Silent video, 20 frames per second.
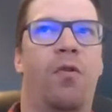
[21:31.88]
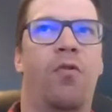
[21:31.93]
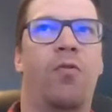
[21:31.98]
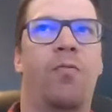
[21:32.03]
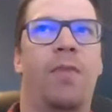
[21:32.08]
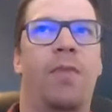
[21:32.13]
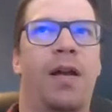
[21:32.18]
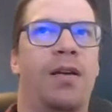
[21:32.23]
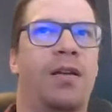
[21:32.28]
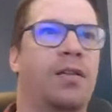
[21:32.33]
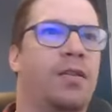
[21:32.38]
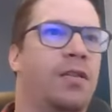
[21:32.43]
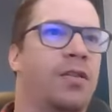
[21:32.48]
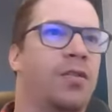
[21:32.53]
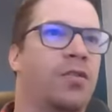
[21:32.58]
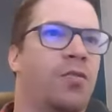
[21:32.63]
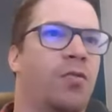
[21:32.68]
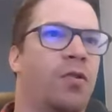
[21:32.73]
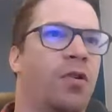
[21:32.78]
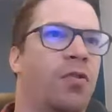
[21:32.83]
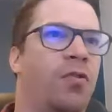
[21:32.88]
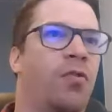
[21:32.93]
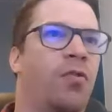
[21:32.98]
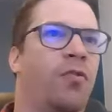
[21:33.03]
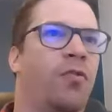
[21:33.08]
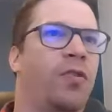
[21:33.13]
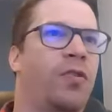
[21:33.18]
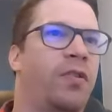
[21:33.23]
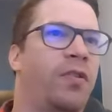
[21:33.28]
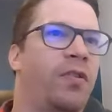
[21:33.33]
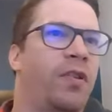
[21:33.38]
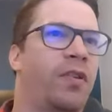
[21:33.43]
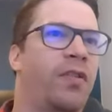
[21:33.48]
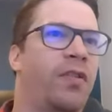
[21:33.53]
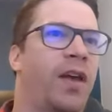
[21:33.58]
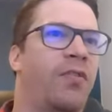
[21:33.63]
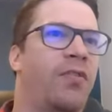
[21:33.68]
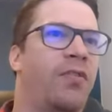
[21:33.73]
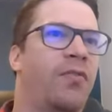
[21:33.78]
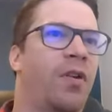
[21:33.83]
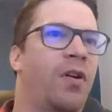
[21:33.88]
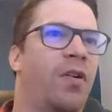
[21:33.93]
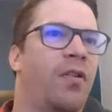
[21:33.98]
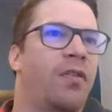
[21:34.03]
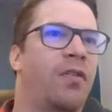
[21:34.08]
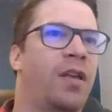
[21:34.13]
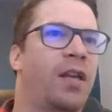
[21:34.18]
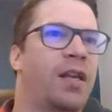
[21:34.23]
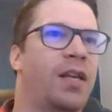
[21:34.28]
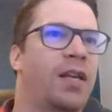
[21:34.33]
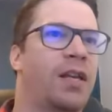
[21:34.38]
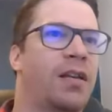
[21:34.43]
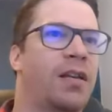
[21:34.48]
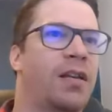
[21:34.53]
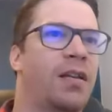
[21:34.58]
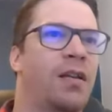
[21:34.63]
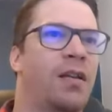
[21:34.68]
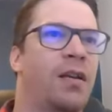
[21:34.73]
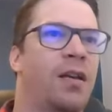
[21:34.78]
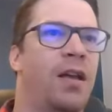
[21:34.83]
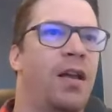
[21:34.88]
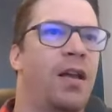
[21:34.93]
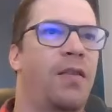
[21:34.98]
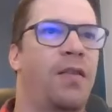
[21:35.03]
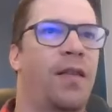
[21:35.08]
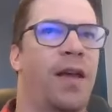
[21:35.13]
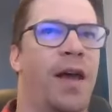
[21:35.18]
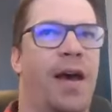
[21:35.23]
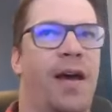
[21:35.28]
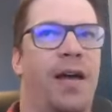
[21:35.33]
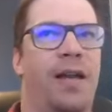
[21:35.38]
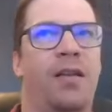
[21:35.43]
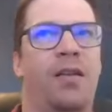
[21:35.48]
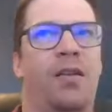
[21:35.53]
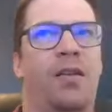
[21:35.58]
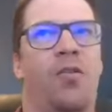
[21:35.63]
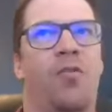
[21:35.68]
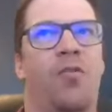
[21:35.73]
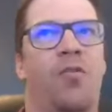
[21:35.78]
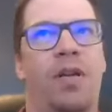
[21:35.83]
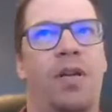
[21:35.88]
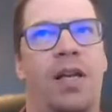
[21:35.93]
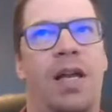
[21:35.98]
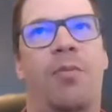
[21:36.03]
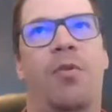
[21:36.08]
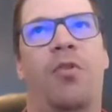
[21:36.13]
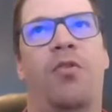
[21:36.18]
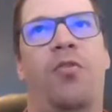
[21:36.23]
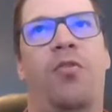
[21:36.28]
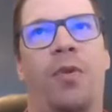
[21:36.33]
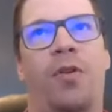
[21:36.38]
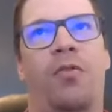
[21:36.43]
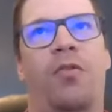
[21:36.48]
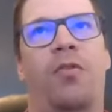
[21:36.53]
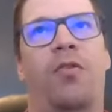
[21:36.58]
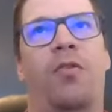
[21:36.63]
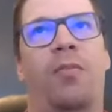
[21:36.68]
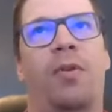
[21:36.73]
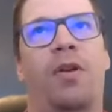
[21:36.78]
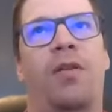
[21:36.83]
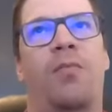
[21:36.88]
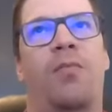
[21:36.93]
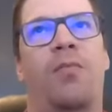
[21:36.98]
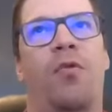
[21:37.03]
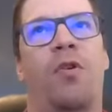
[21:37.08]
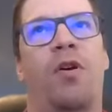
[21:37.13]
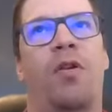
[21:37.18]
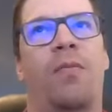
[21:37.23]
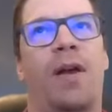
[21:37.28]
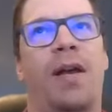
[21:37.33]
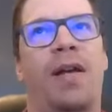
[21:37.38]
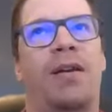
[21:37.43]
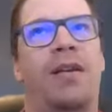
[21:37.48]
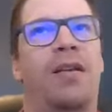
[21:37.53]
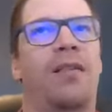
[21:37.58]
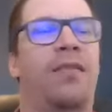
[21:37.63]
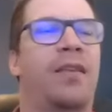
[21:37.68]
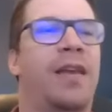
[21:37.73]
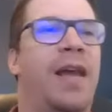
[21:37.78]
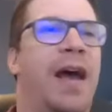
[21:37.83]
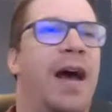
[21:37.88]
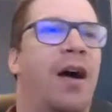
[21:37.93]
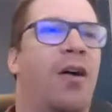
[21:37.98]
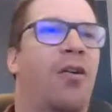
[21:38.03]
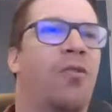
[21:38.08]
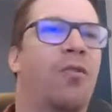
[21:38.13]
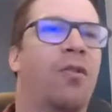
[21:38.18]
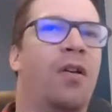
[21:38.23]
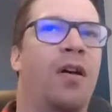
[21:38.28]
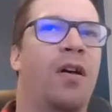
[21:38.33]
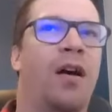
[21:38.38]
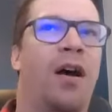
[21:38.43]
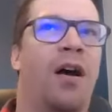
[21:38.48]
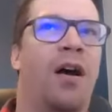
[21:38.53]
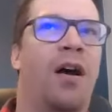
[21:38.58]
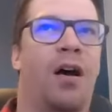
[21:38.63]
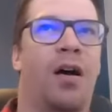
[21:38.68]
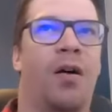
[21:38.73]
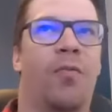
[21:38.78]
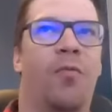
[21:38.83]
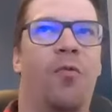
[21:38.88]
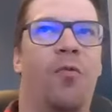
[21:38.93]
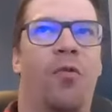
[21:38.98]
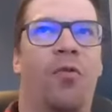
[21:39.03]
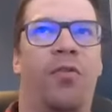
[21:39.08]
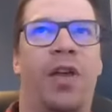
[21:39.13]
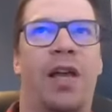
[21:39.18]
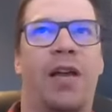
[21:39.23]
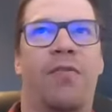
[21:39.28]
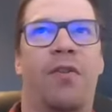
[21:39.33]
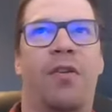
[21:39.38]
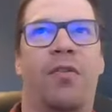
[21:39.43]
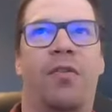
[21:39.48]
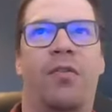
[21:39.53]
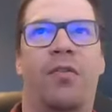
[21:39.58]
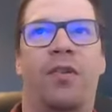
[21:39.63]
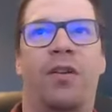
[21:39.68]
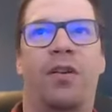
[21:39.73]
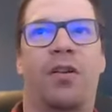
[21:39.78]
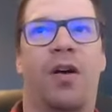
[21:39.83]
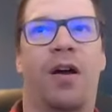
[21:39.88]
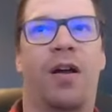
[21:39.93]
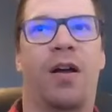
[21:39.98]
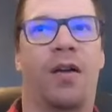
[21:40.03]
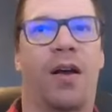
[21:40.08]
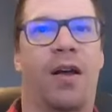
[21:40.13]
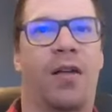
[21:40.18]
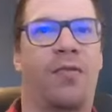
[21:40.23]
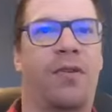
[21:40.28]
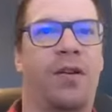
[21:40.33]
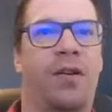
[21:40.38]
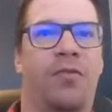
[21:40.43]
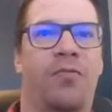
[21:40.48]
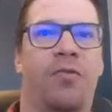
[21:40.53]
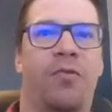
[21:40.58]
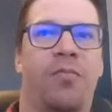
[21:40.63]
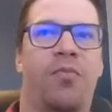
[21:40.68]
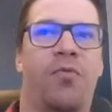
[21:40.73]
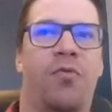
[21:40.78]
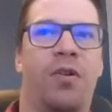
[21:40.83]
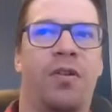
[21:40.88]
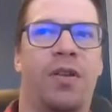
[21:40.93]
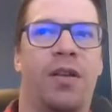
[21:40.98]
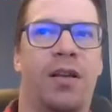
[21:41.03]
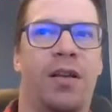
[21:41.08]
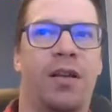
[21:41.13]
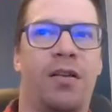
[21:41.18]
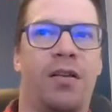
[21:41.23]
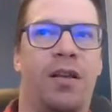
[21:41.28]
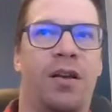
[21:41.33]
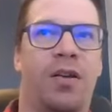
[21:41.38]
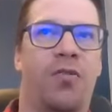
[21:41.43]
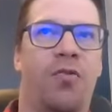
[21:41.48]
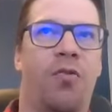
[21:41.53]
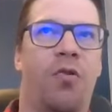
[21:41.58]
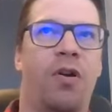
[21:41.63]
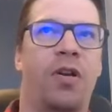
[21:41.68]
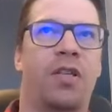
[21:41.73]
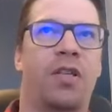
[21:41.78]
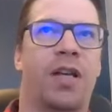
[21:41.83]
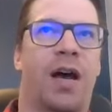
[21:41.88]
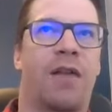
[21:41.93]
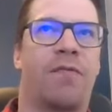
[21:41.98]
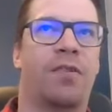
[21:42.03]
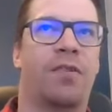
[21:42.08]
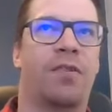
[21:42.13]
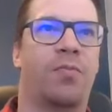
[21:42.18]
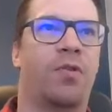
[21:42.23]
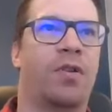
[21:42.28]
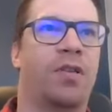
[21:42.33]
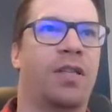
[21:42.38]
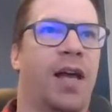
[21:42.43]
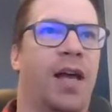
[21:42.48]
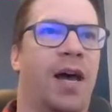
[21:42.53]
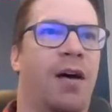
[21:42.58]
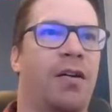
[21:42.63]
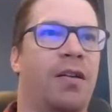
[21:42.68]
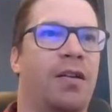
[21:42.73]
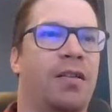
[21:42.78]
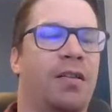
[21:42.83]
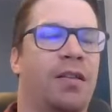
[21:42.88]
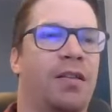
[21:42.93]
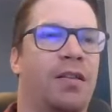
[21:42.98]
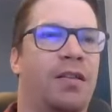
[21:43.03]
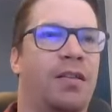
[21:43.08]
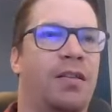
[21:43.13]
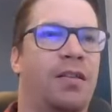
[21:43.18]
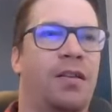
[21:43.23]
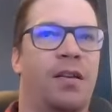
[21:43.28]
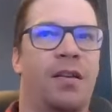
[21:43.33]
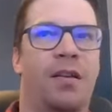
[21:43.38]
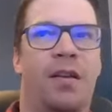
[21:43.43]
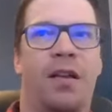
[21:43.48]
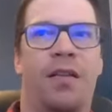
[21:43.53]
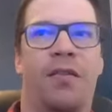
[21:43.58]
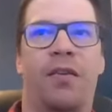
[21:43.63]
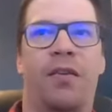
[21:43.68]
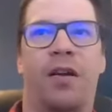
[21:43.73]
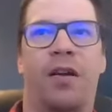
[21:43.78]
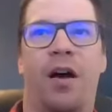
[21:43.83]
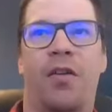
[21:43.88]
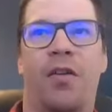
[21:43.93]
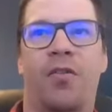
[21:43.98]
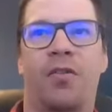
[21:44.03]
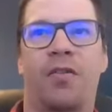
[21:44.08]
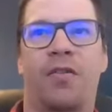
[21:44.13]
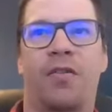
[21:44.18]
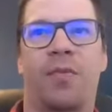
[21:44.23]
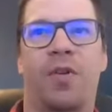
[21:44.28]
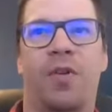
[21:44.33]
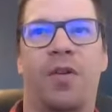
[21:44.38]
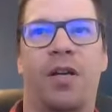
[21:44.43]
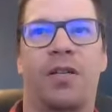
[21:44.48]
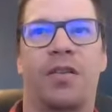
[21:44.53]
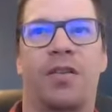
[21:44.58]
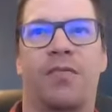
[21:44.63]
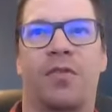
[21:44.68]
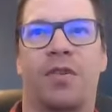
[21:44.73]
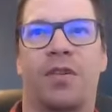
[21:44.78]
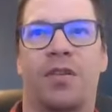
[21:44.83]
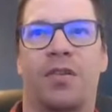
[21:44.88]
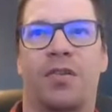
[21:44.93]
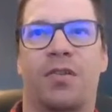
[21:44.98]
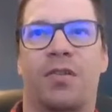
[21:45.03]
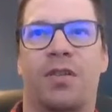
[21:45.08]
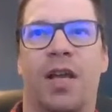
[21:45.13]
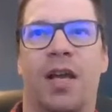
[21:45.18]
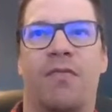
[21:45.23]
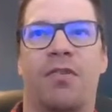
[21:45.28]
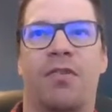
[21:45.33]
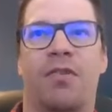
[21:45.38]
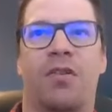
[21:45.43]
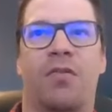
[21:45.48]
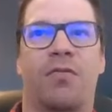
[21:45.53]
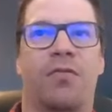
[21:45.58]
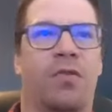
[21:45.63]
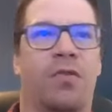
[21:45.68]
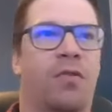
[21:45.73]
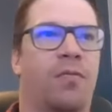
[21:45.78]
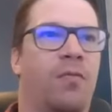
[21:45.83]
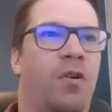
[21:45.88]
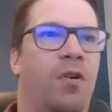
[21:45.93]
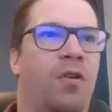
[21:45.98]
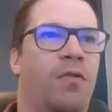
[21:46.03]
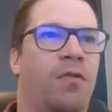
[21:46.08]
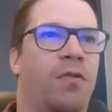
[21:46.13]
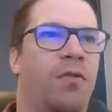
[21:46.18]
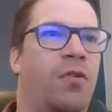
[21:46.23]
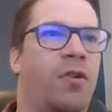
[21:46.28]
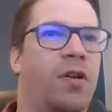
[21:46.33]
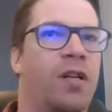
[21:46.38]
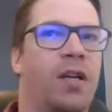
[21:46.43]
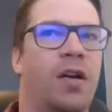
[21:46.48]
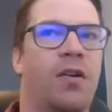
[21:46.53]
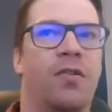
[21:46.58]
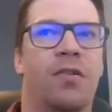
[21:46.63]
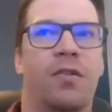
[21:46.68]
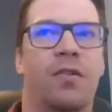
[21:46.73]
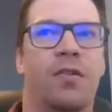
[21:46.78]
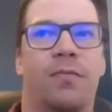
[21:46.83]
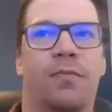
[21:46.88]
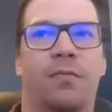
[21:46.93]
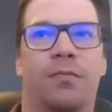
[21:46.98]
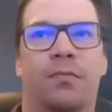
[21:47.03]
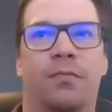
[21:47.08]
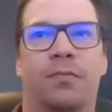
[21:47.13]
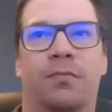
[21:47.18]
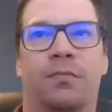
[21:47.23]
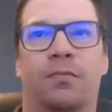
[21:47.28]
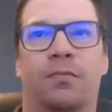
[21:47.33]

road maintenance is critical to the success of our city. And that, being able to spend a little bit more in maintenance now will save us. I think the report that Corey's office puts out is it's in the hundreds of millions of what this will save us over 30 years.